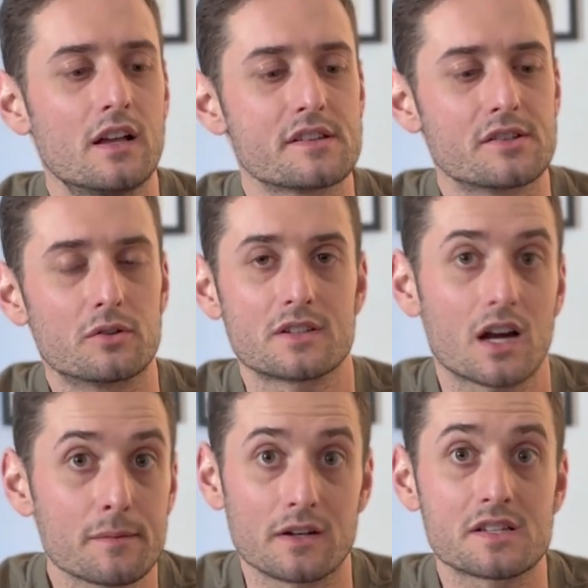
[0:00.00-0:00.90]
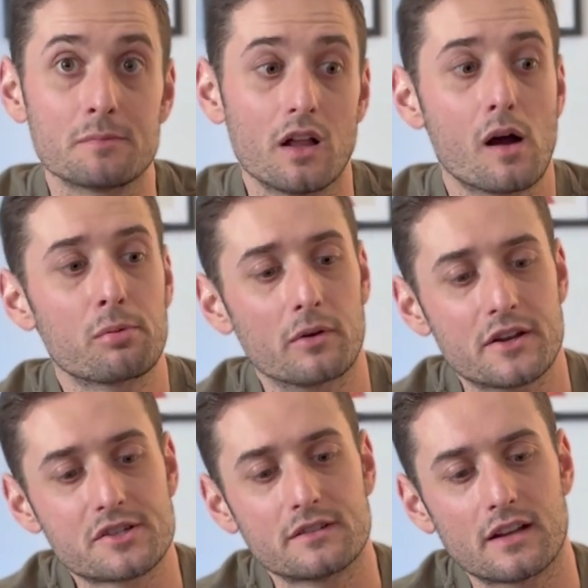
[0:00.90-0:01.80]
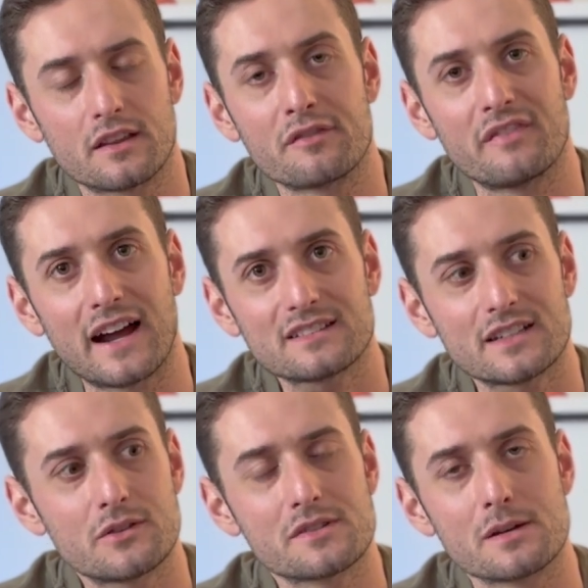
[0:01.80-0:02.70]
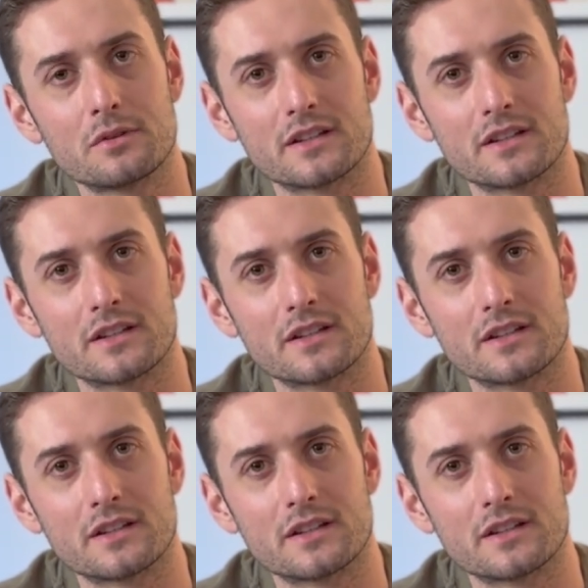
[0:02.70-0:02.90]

So talk about a small operation, and the fact that he was able